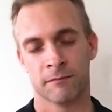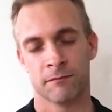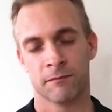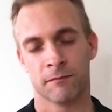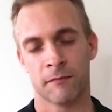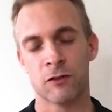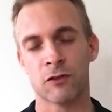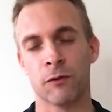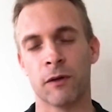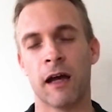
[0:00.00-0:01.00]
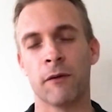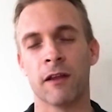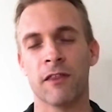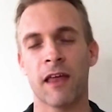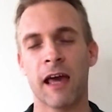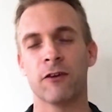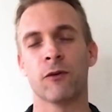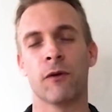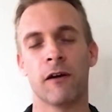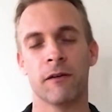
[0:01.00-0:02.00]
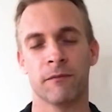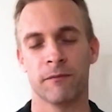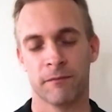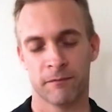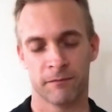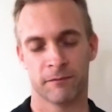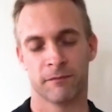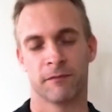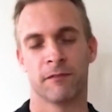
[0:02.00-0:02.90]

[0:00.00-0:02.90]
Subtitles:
And so I want to thank you all for